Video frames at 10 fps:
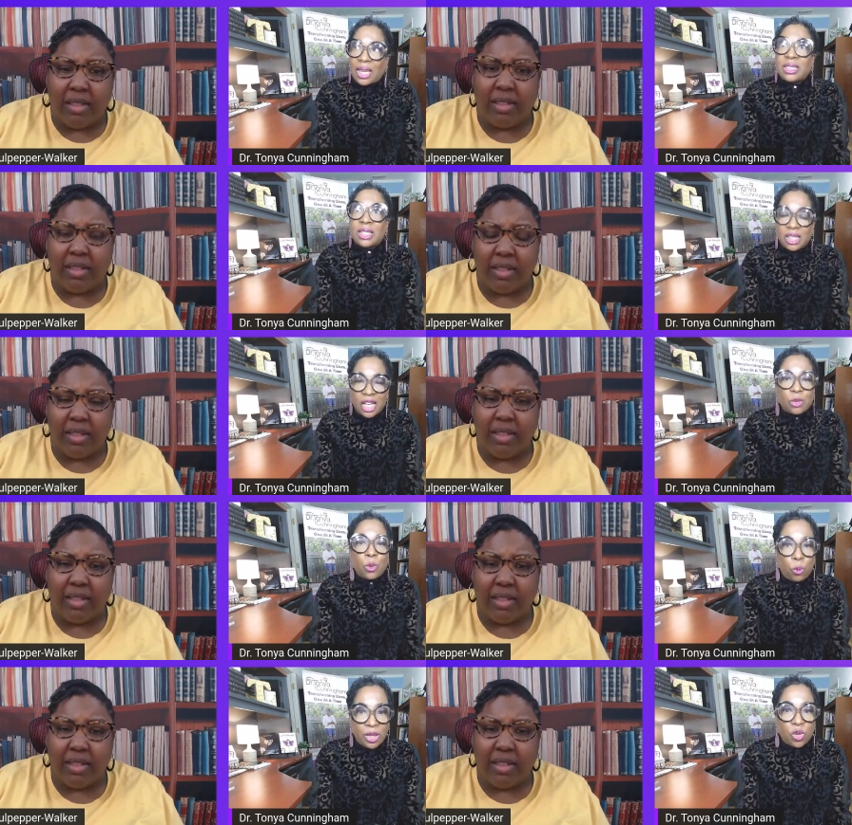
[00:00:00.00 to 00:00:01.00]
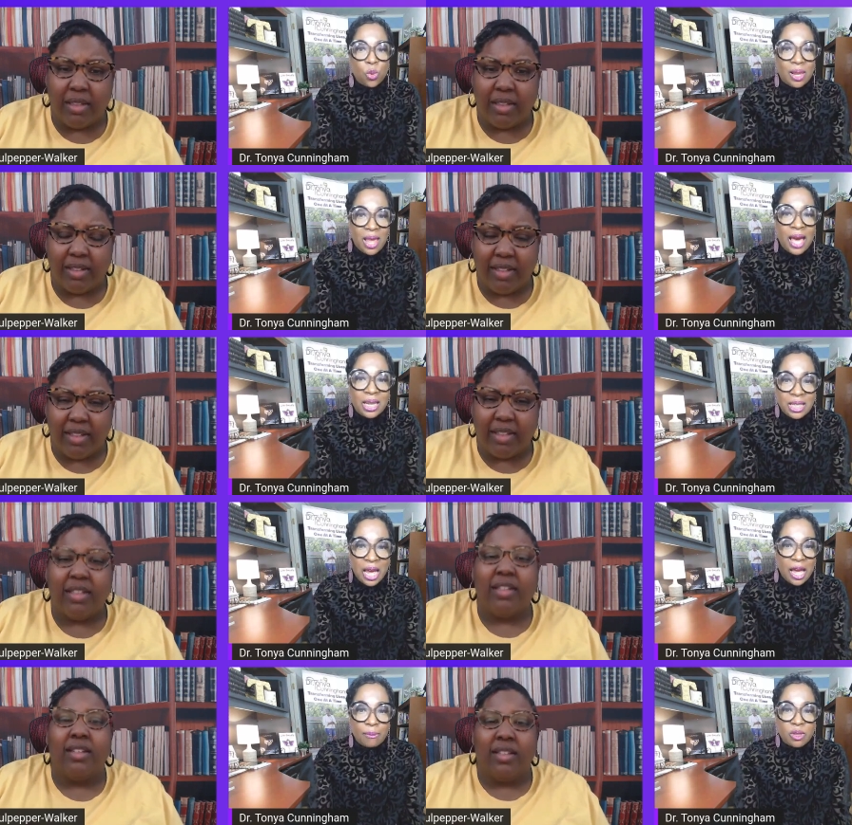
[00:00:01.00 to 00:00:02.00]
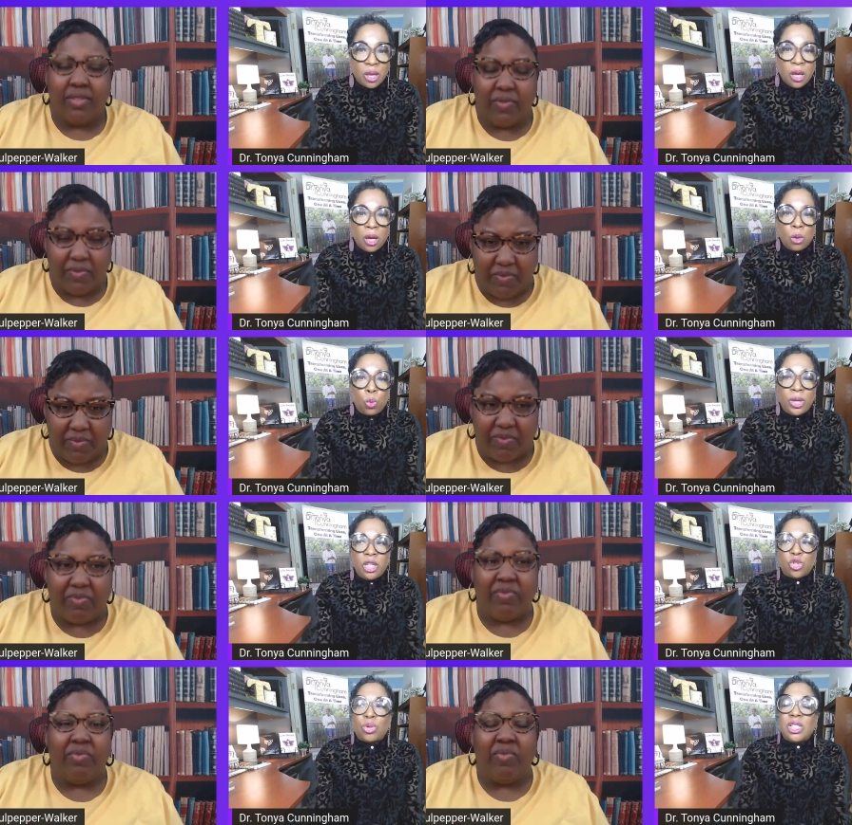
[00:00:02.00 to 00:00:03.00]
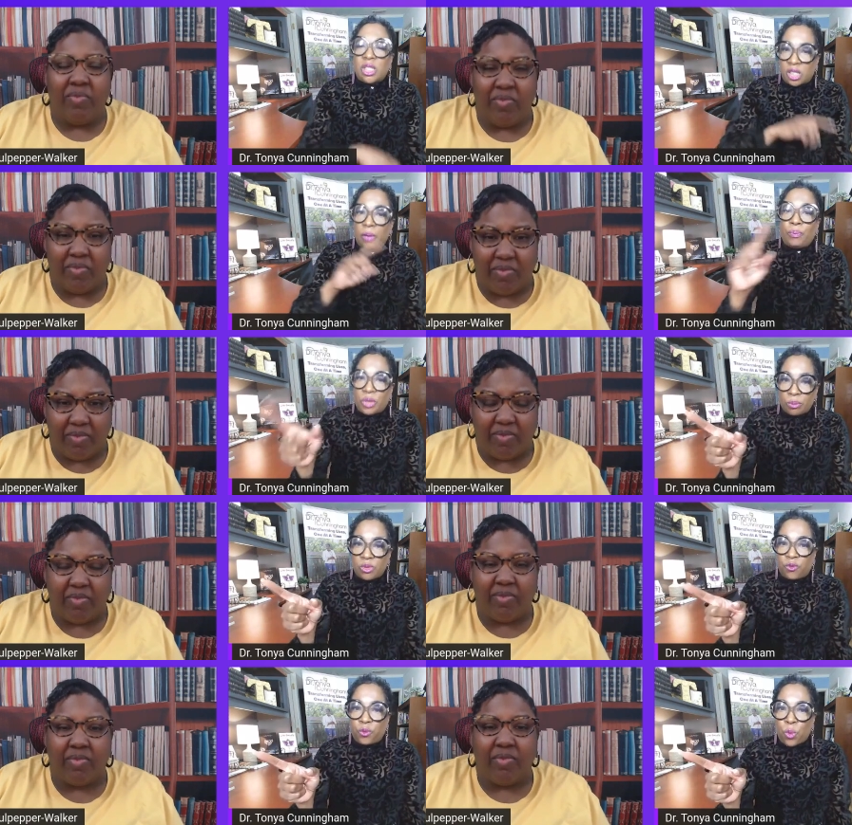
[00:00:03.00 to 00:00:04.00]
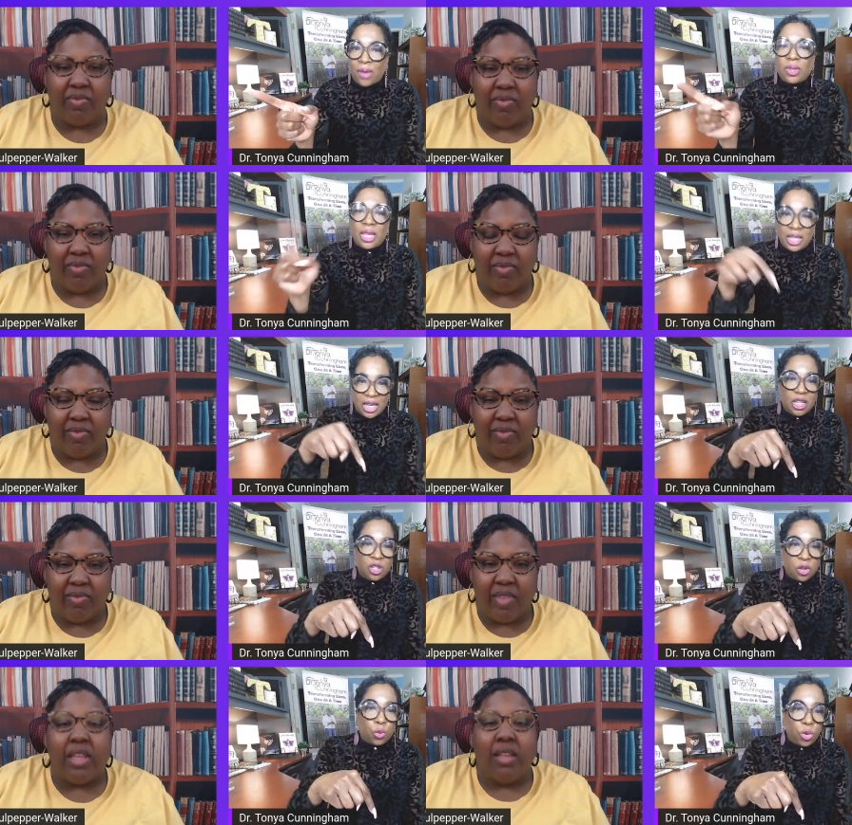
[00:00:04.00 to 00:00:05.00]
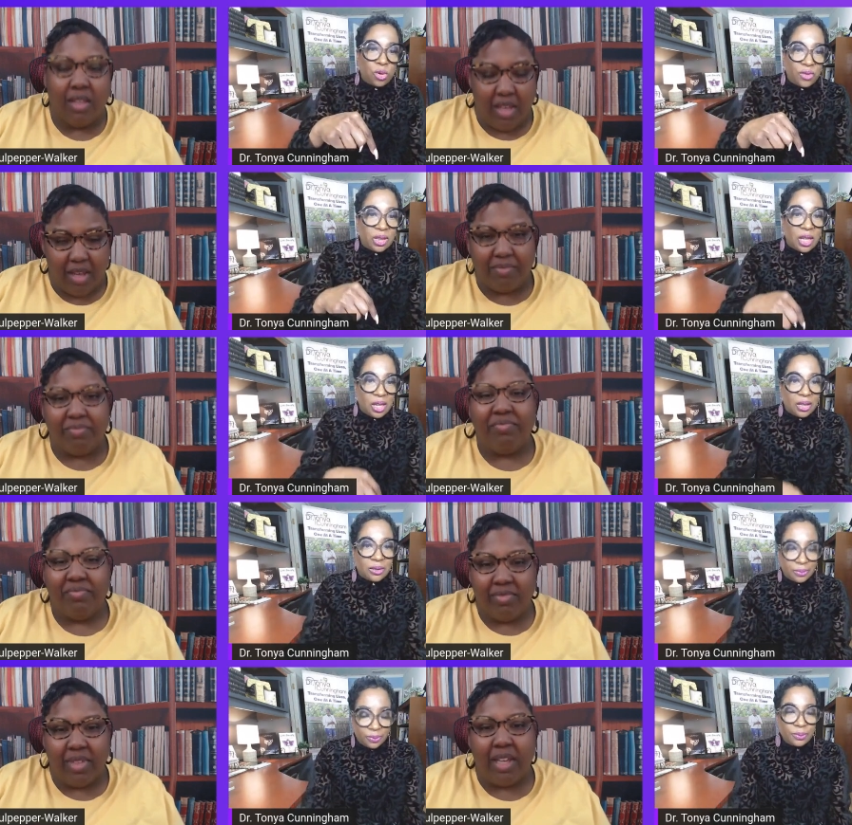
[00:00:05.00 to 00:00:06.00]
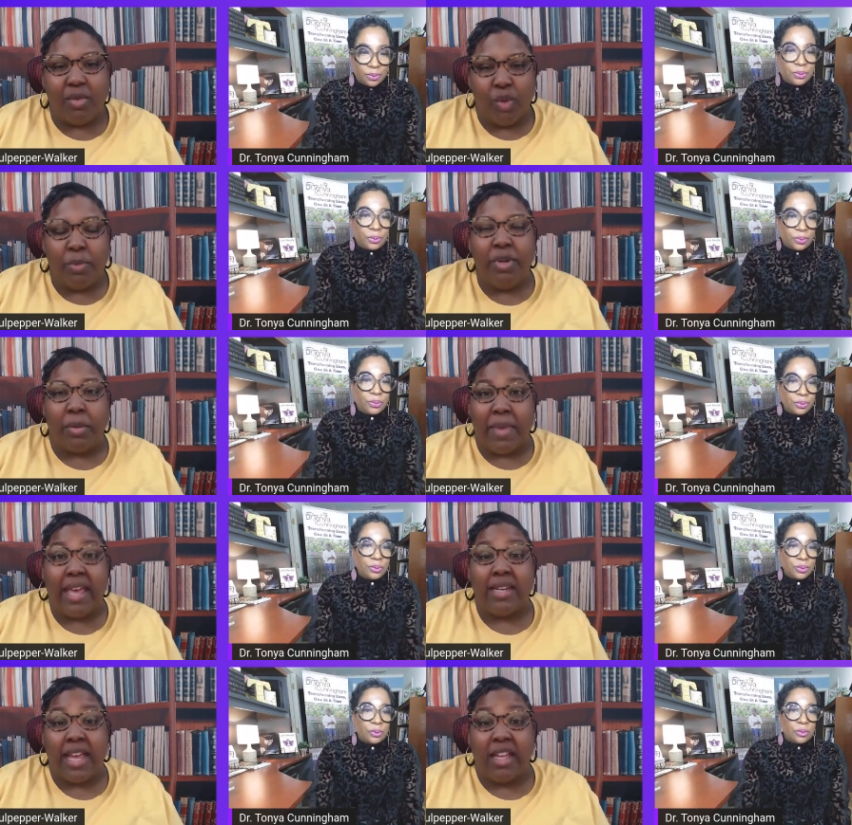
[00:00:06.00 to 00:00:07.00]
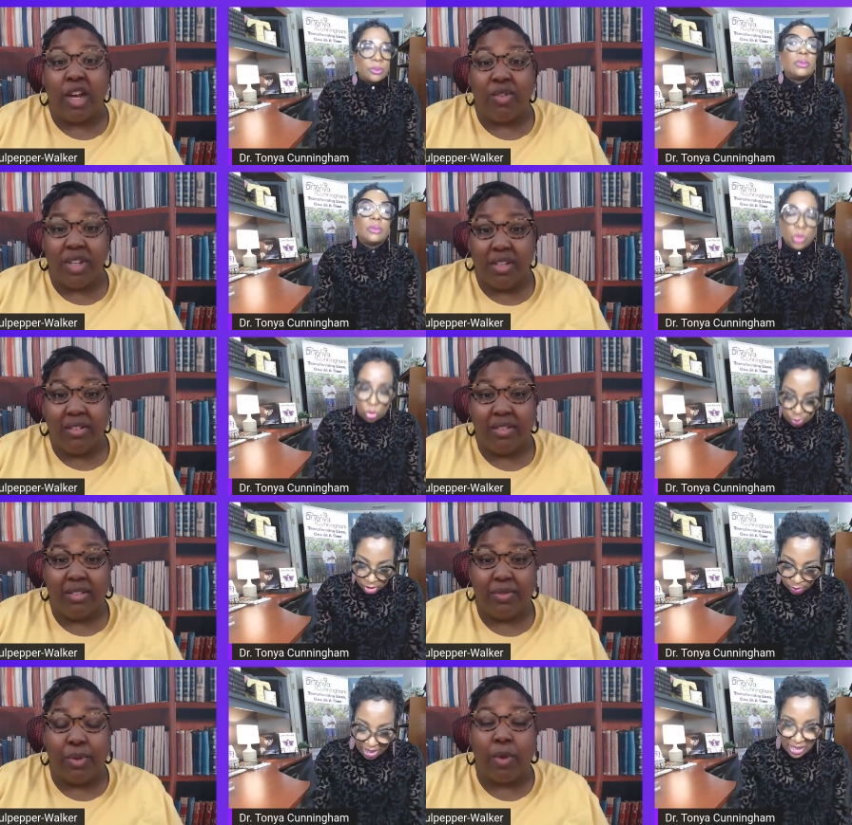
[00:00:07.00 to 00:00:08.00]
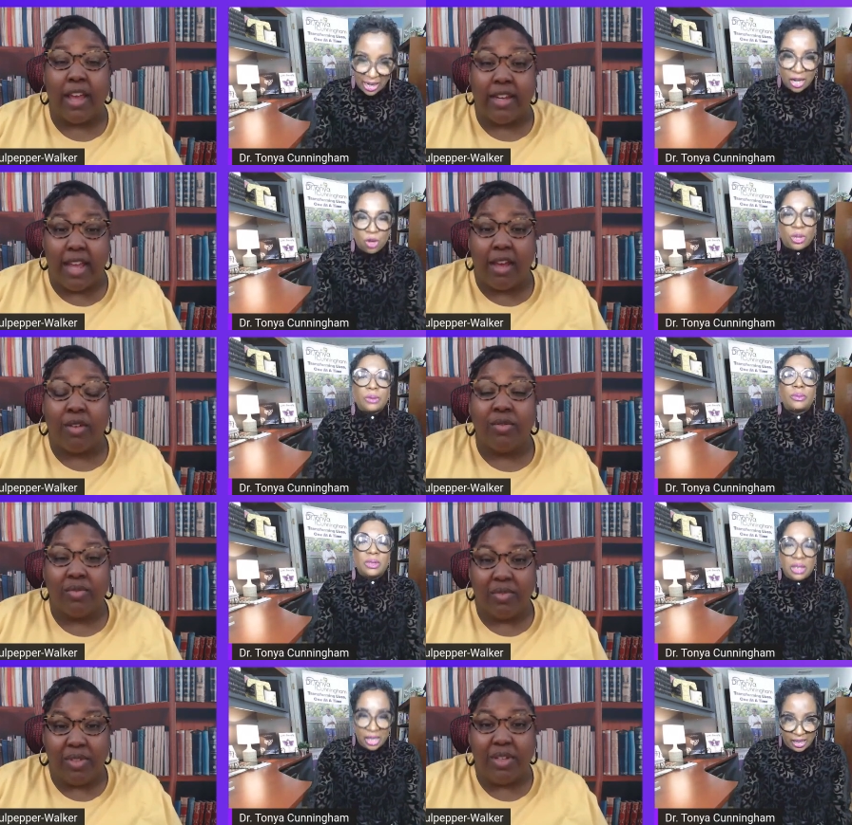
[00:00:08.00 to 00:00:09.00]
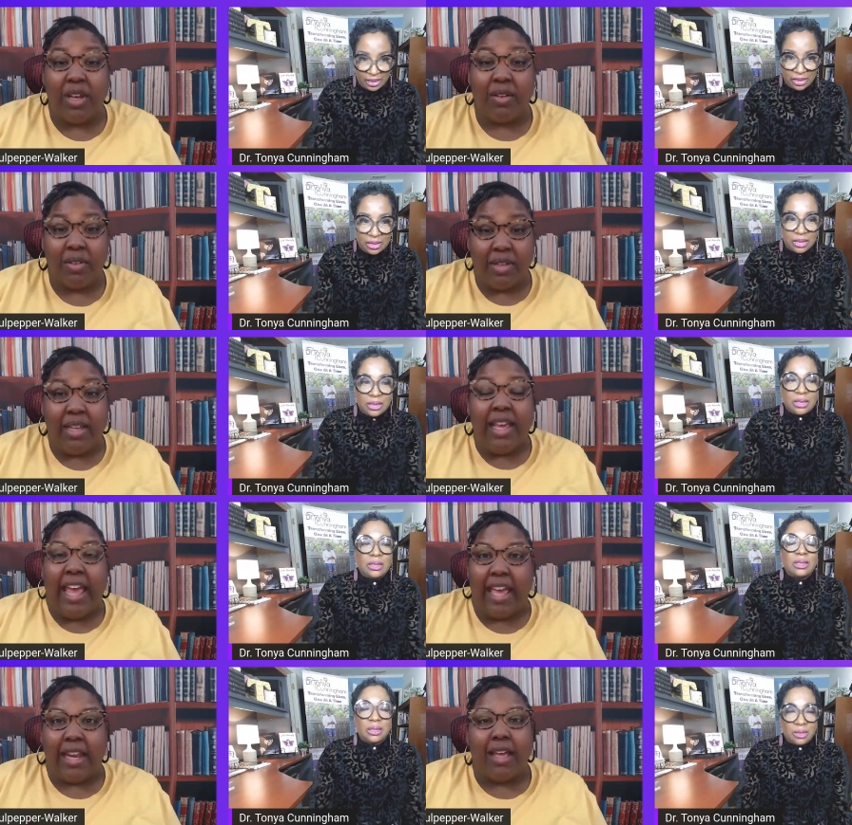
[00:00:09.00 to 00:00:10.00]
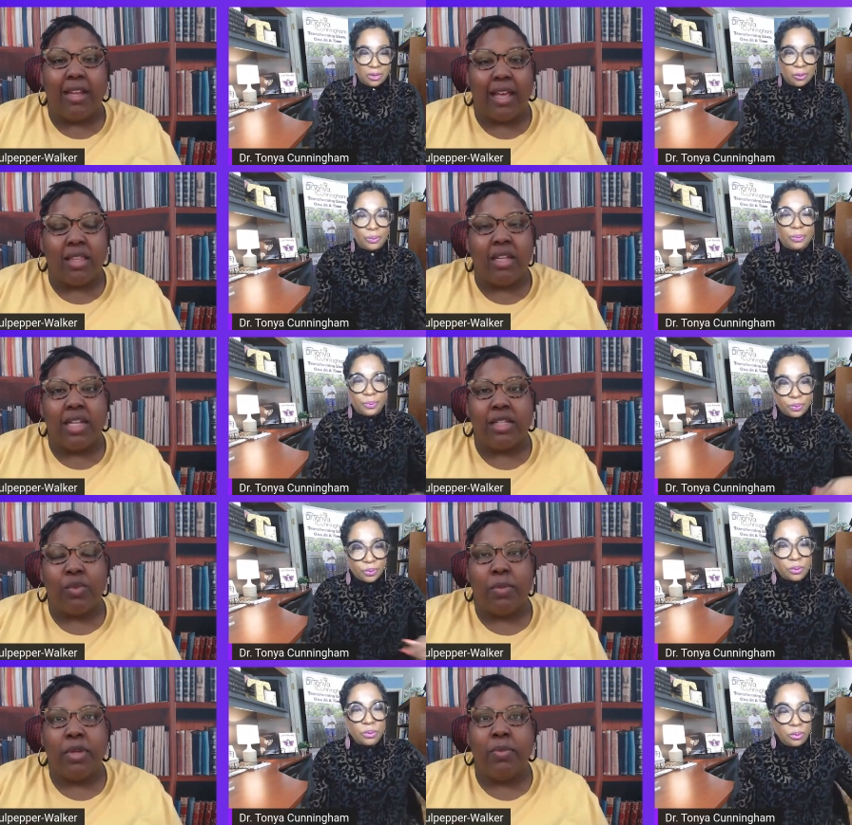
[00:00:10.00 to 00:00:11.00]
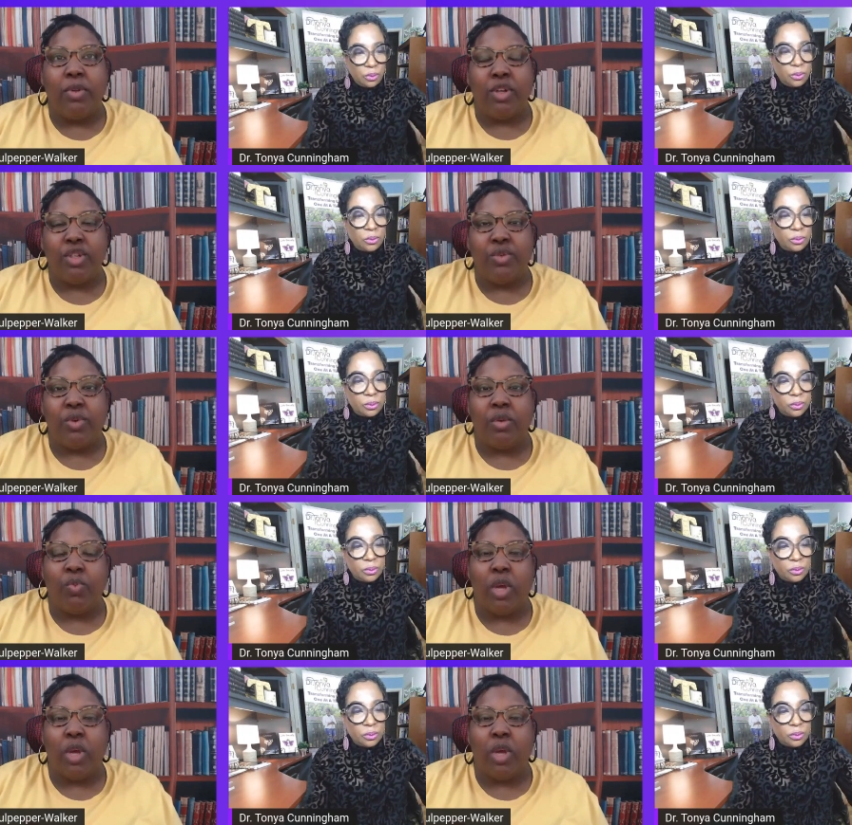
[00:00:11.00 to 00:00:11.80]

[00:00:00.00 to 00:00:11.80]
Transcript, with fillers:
Speaker 1: that. I said, that's what we do a lot of times. Mm-hmm. We treat symptoms rather than getting to the root of yep. it.
Speaker 2: Yeah, we'll put a band-aid on it. We'll put a band-aid right now you yeah. know and I, I think that's what people are doing